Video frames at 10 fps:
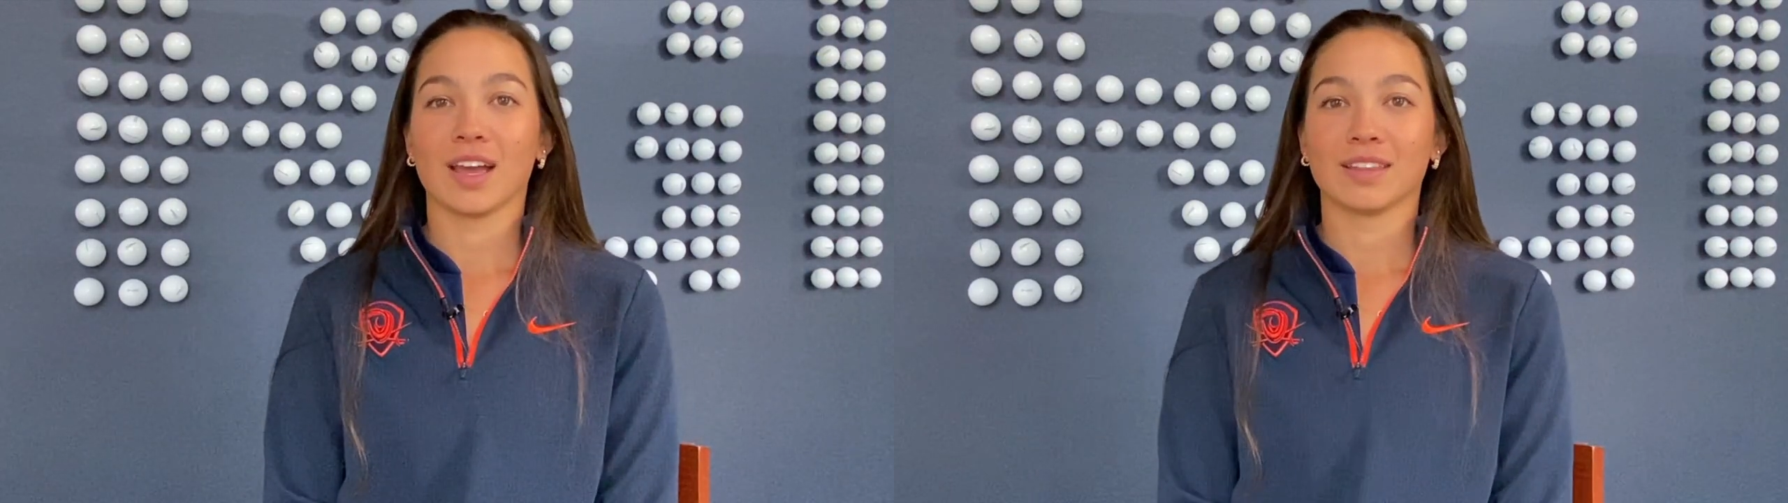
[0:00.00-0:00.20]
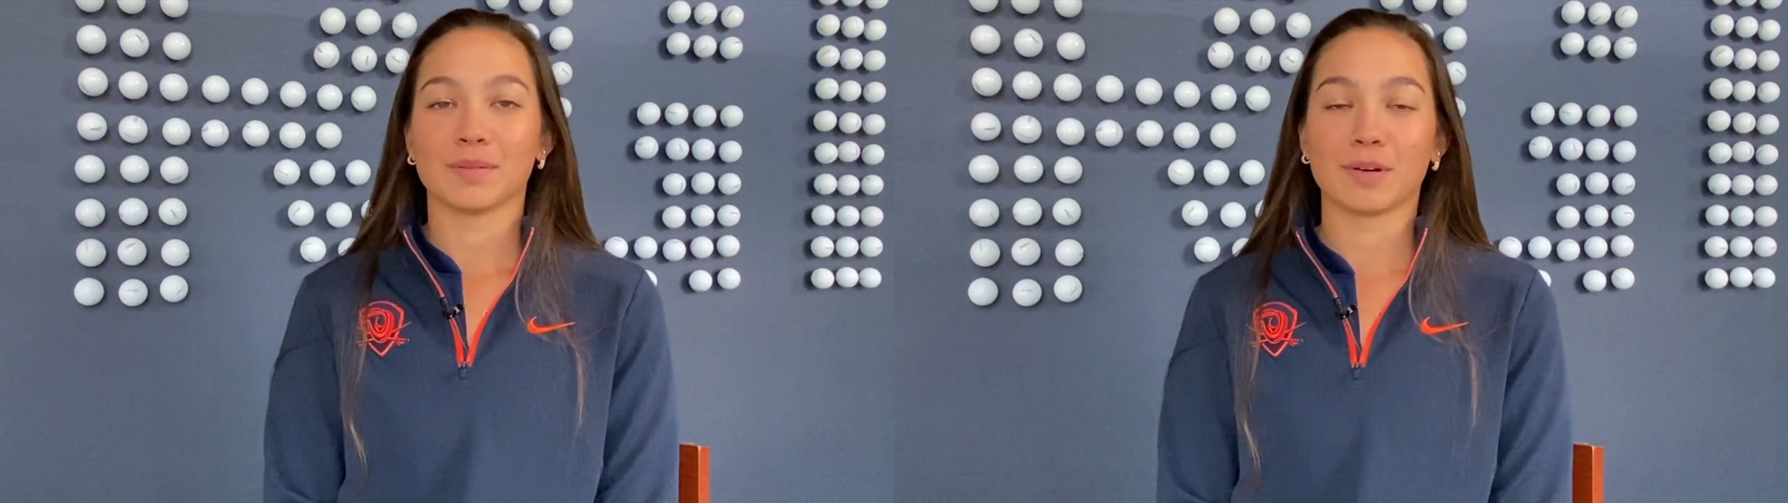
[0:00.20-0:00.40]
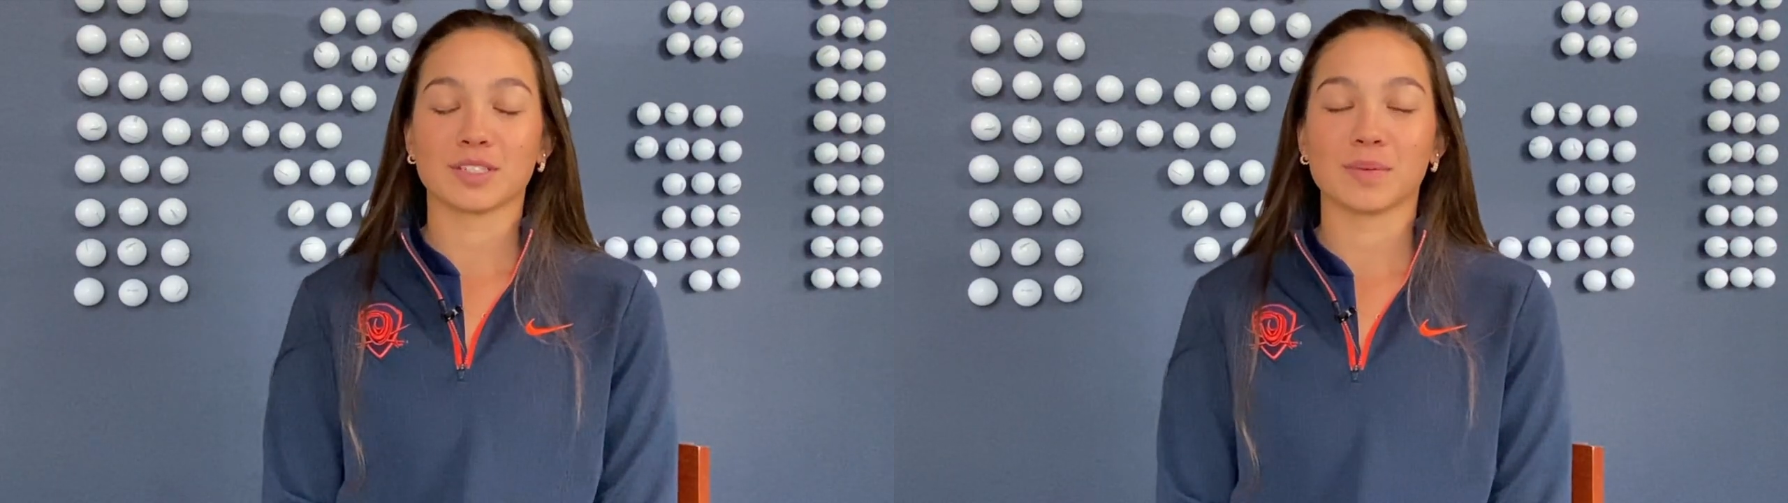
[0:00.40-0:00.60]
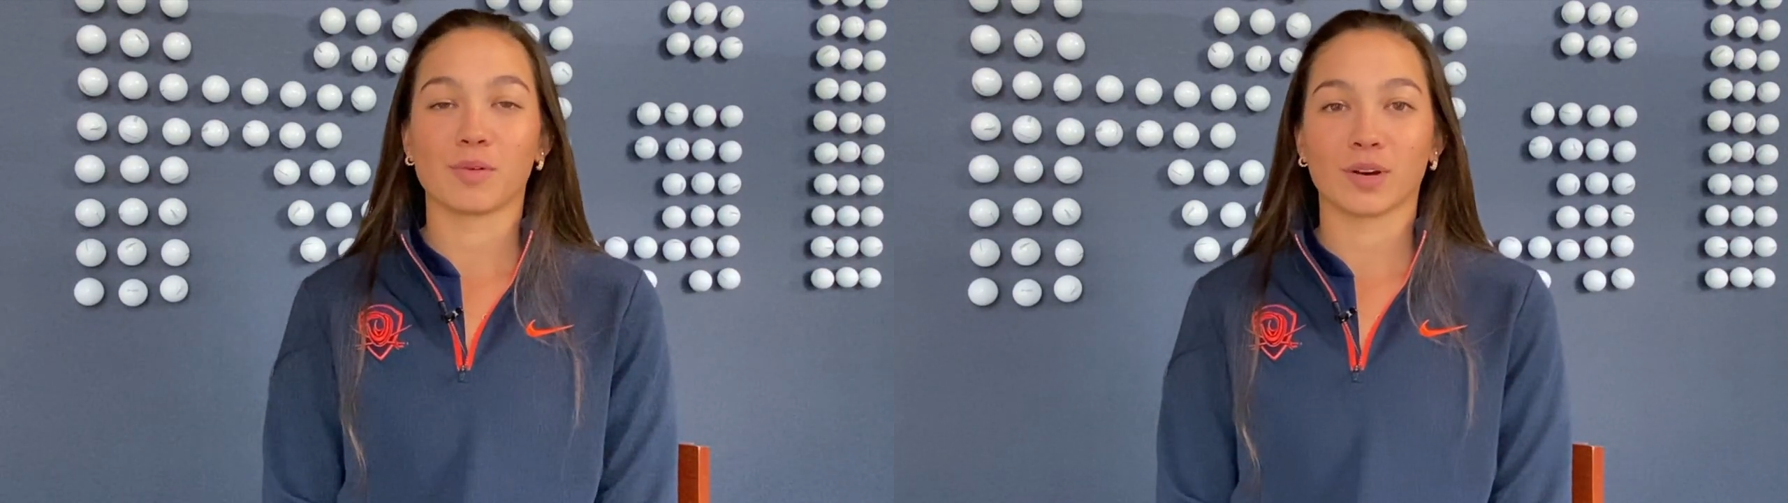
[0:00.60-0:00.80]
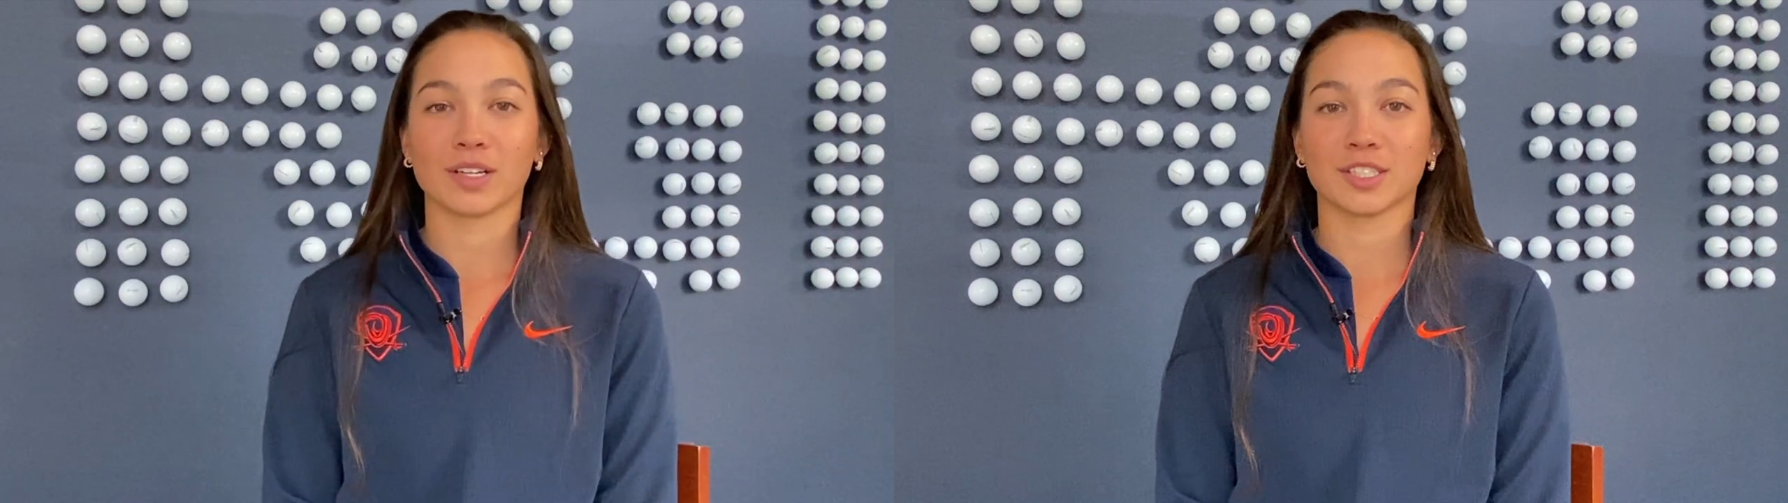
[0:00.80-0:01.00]
the most
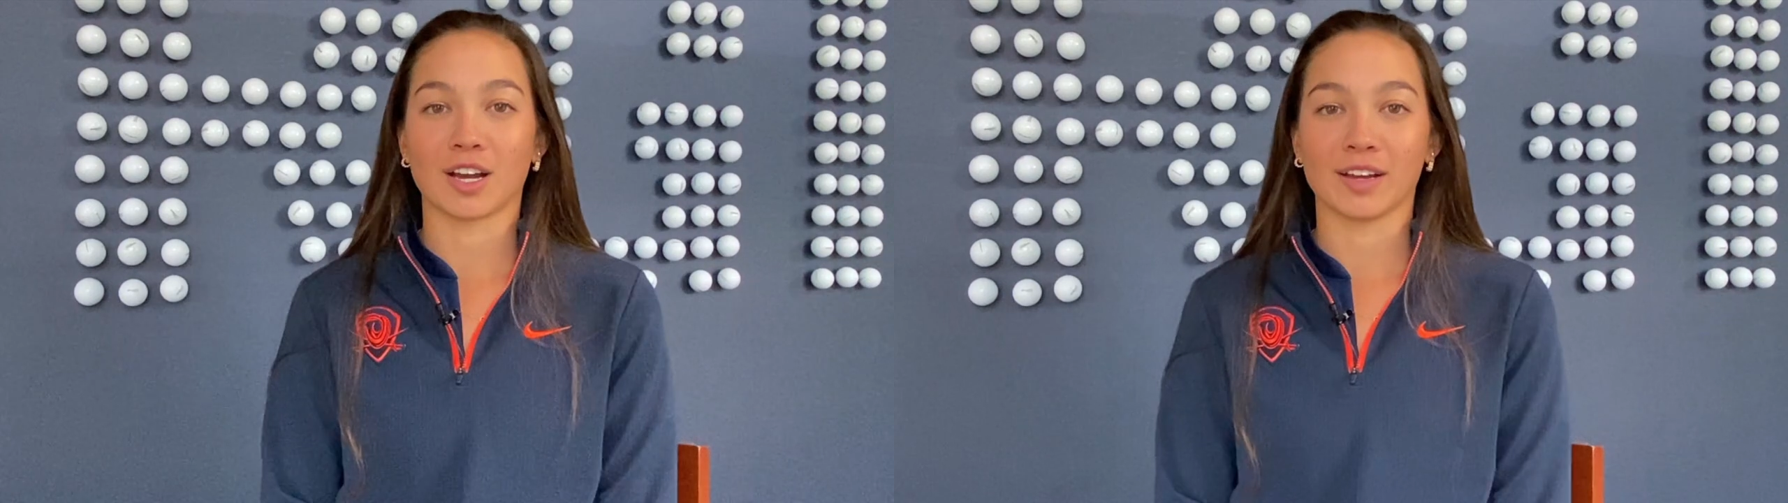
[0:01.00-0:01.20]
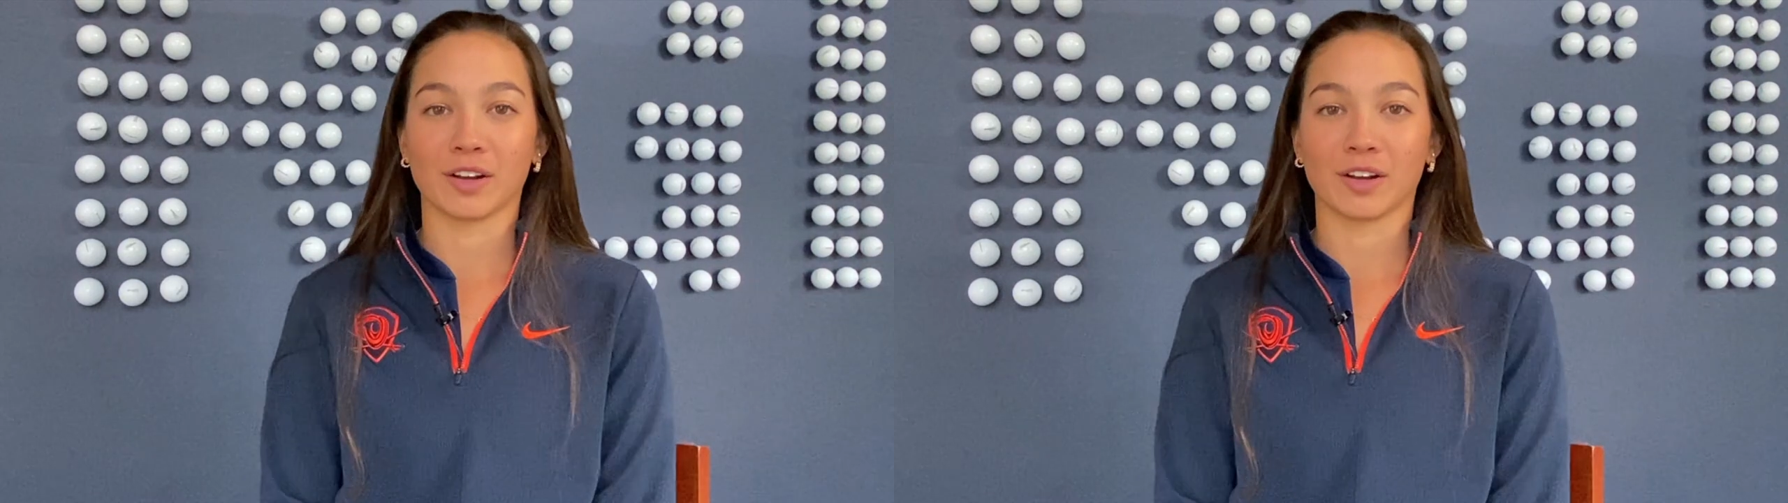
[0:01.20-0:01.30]
important shot in